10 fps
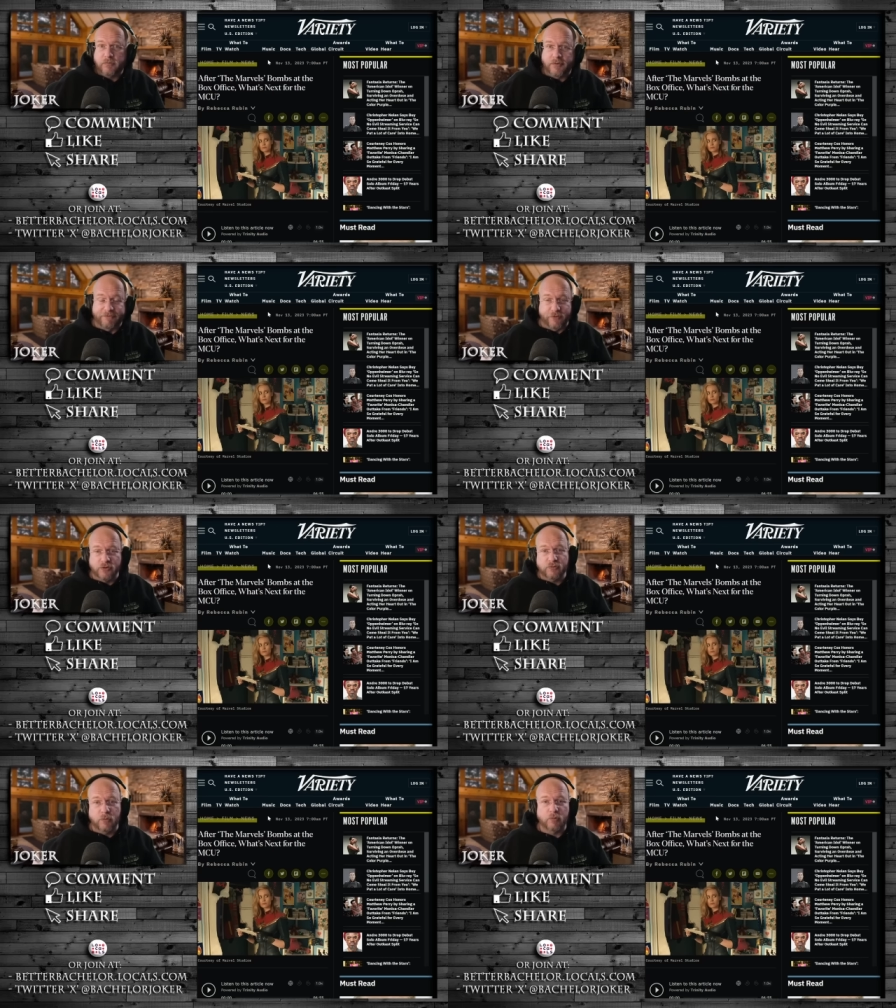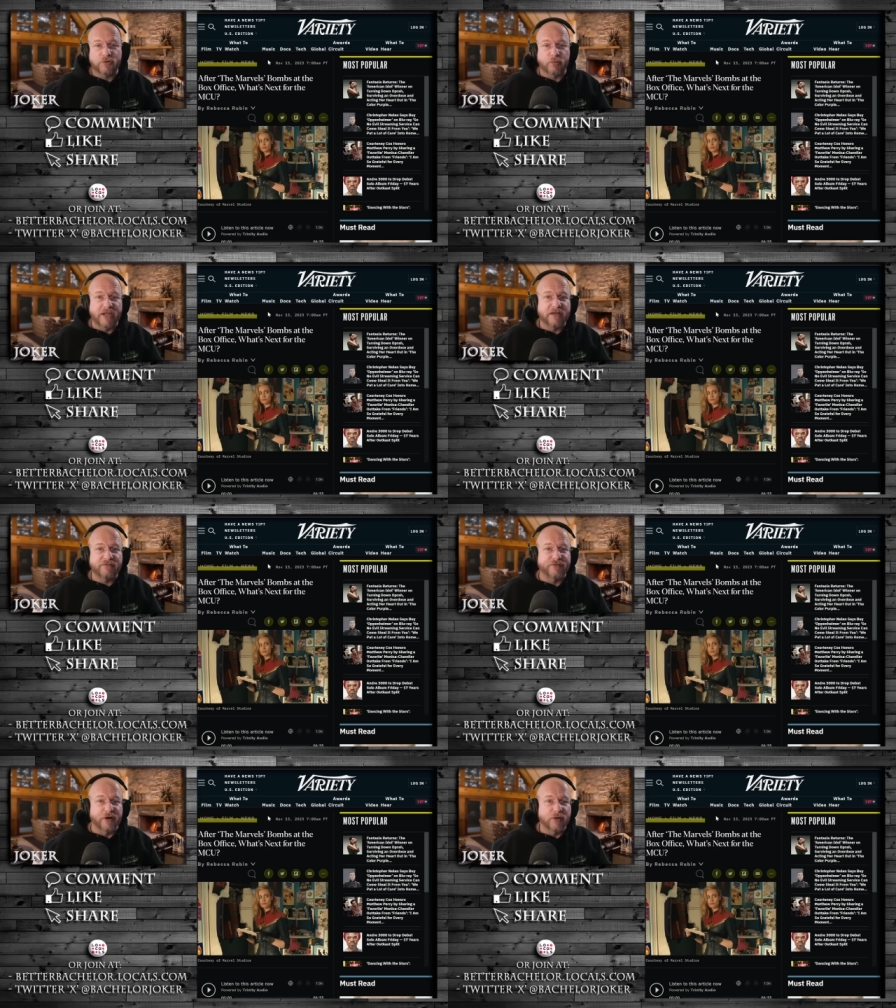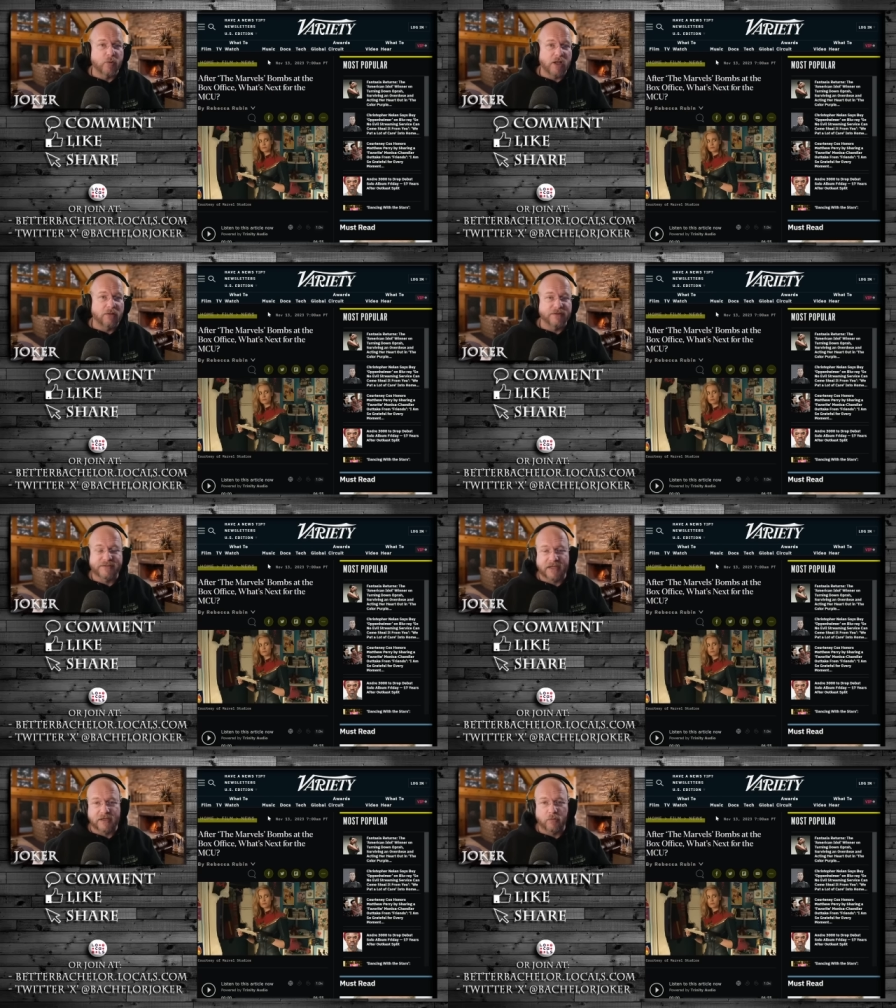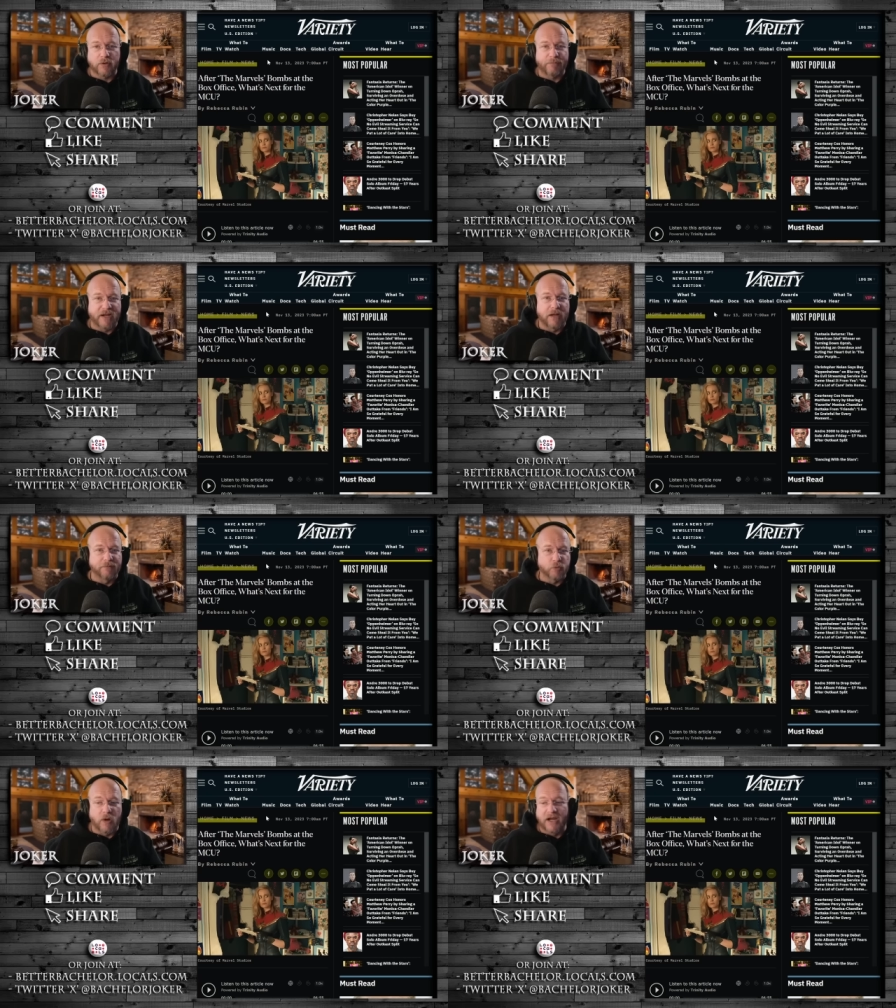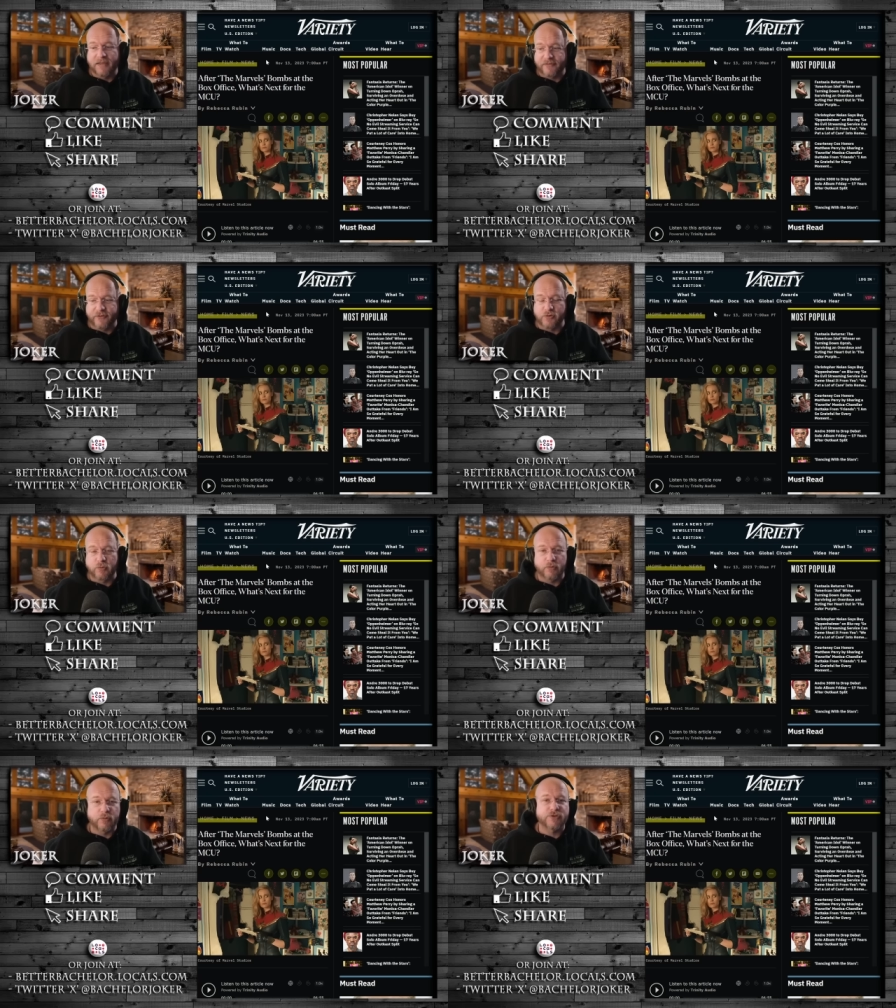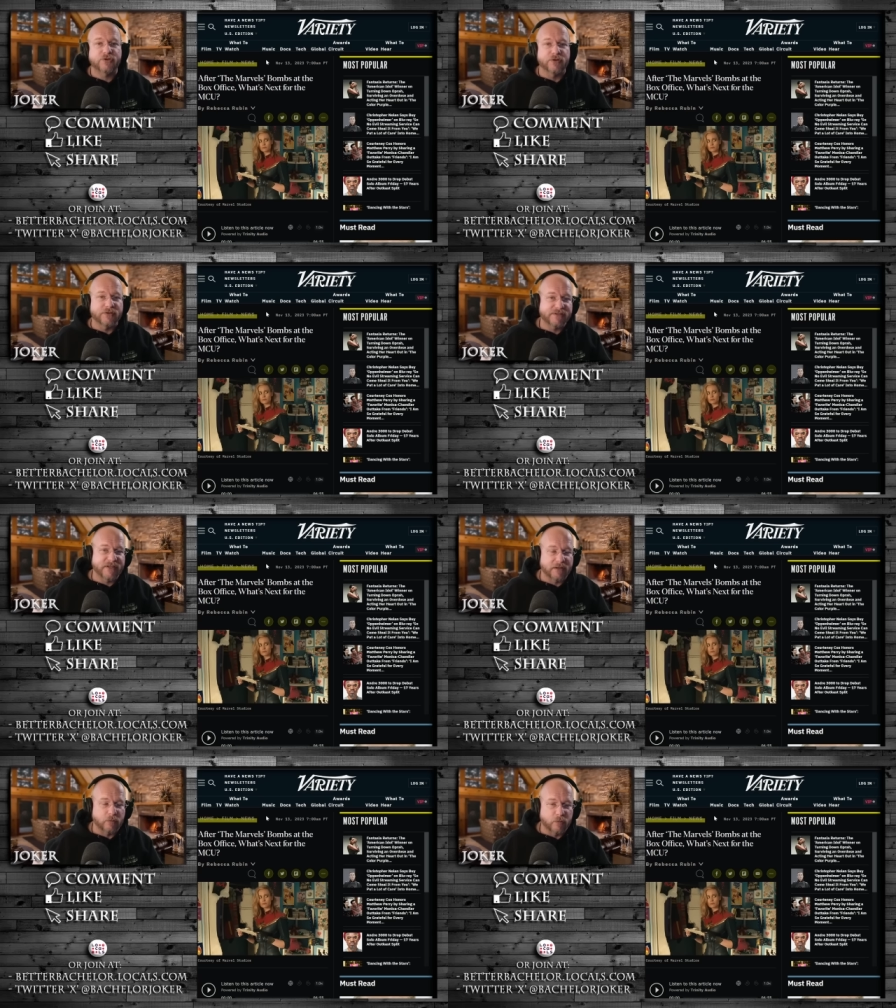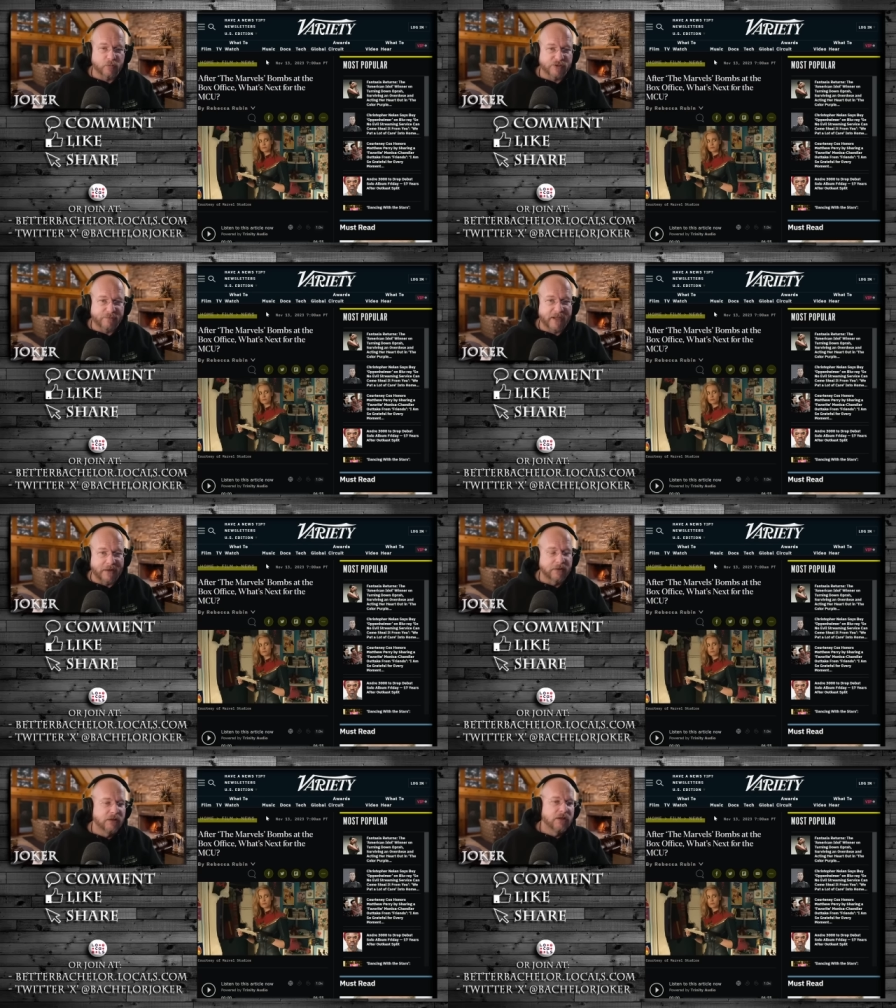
the first one was rated very well. The second one bombed. Why? The first one was good. The second one was bad.